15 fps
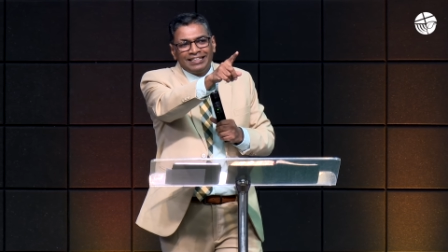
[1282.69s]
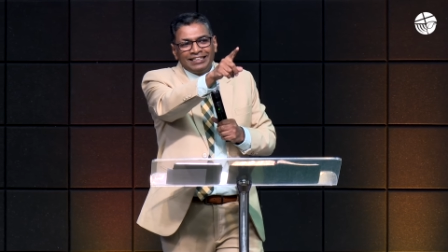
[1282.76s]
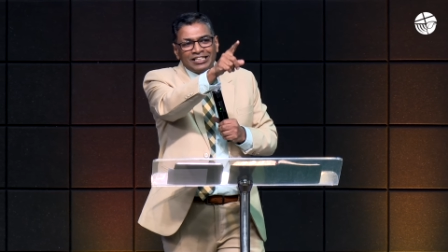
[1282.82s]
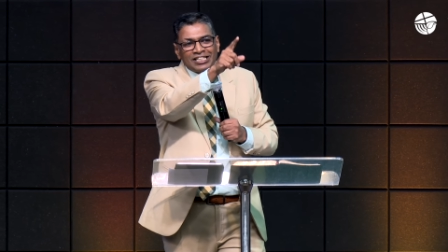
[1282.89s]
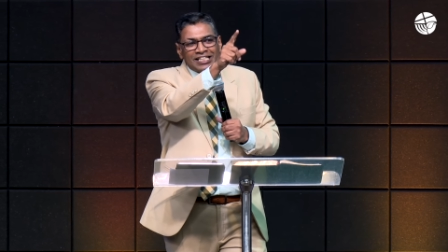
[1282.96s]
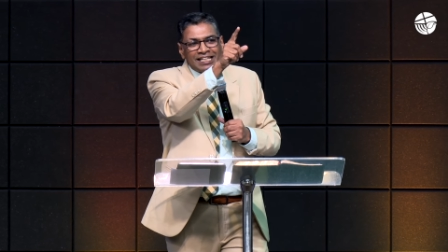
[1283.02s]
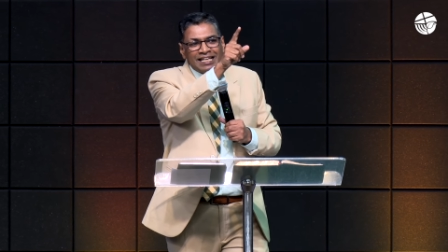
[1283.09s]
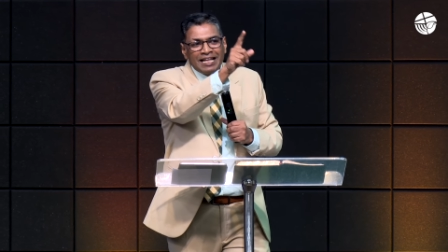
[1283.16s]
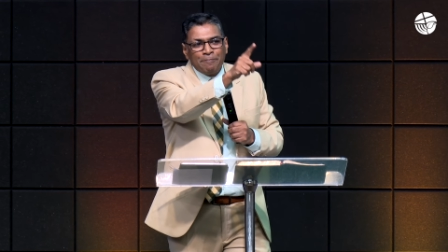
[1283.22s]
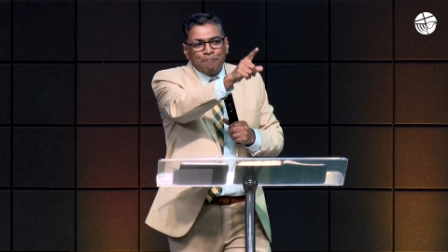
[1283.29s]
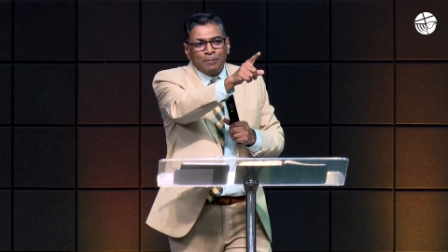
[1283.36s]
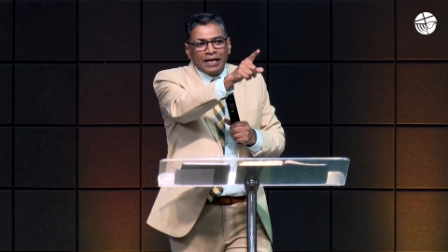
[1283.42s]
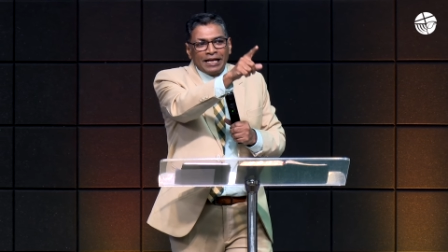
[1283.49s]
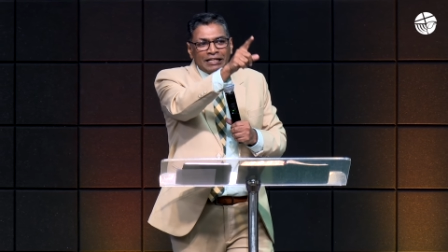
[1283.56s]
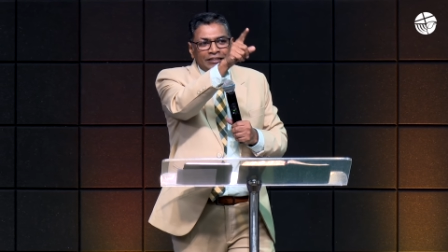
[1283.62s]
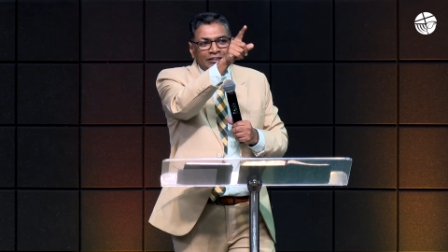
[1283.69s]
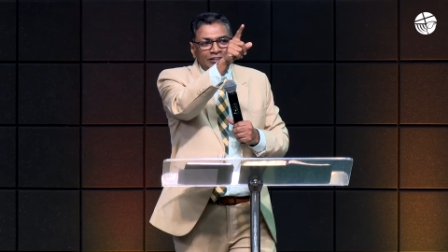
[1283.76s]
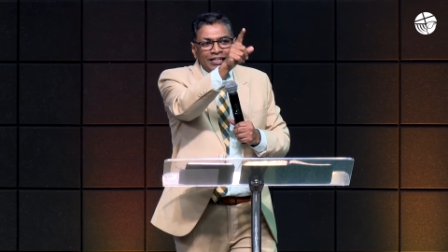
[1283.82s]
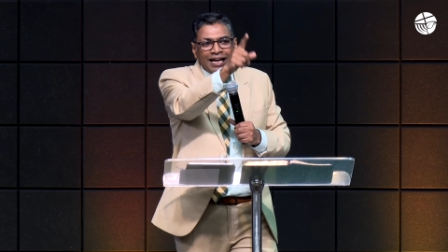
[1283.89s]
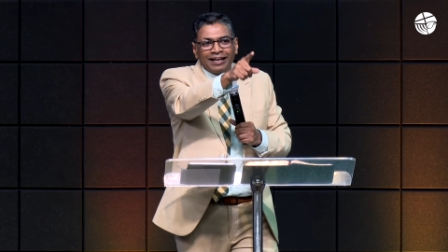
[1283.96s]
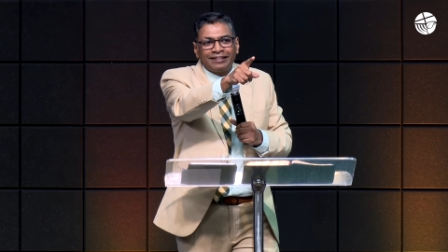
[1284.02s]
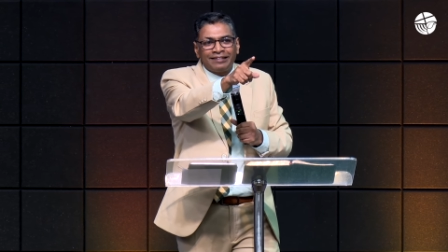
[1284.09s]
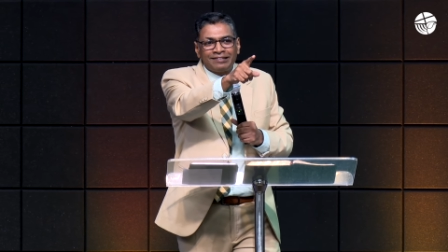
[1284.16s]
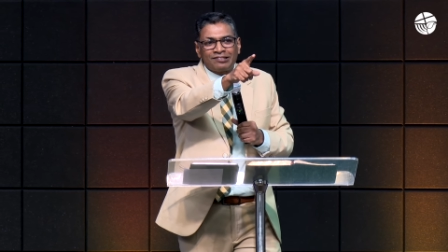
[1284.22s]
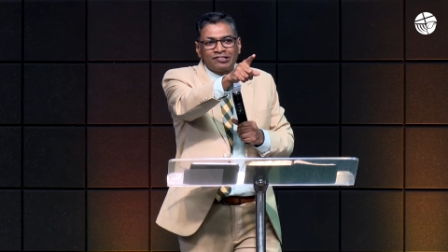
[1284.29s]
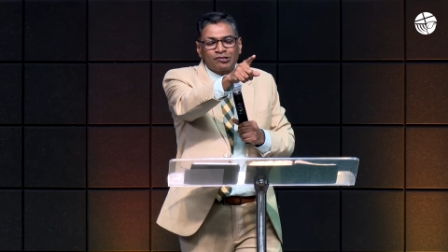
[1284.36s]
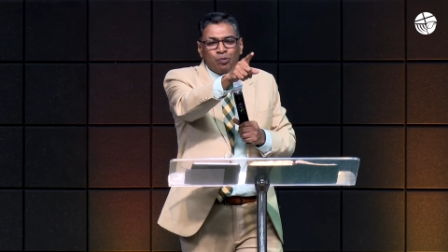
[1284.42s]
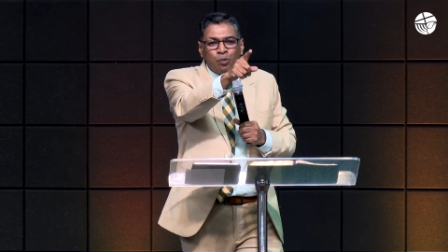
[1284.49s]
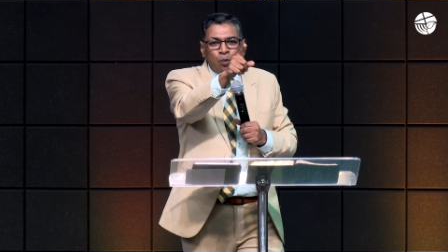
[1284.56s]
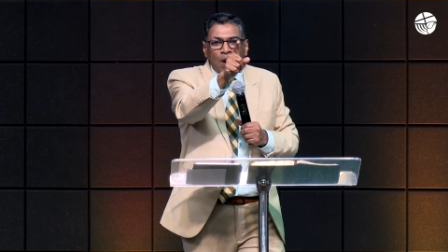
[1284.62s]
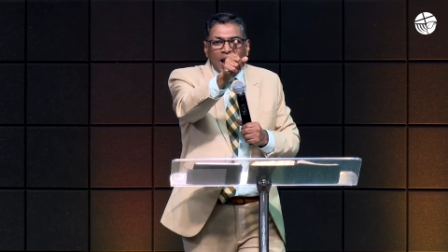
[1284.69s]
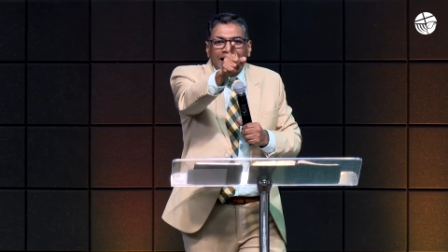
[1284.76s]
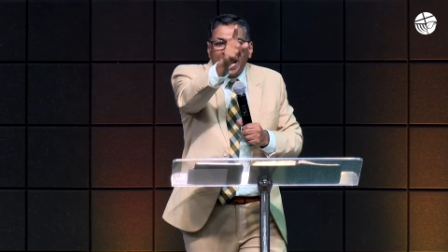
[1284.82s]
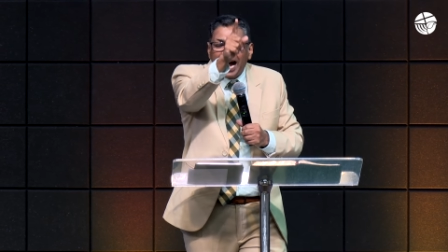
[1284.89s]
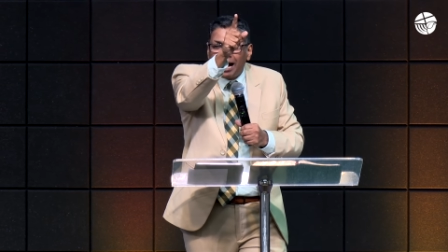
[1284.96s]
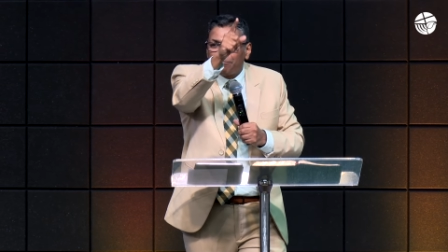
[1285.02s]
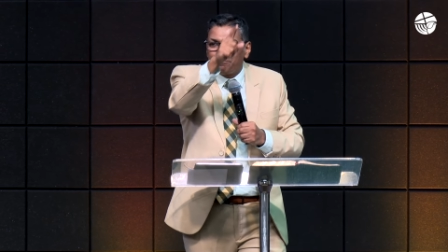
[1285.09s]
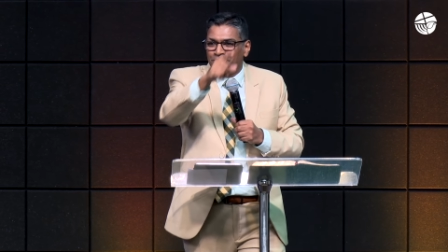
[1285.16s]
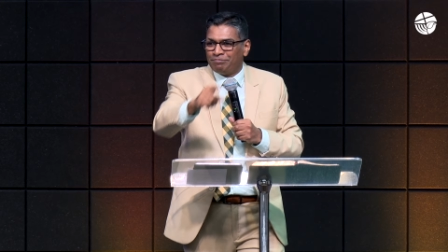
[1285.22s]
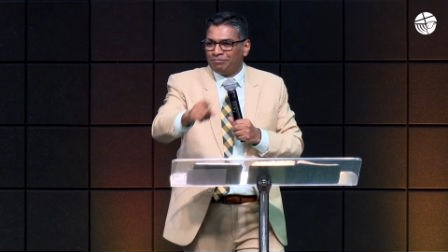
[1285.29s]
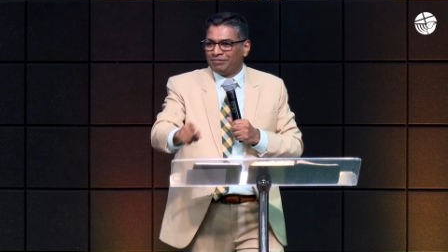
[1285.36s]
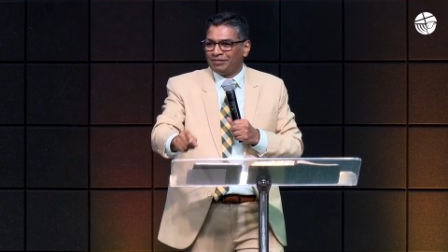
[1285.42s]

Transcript: Sleeping giants, wake up.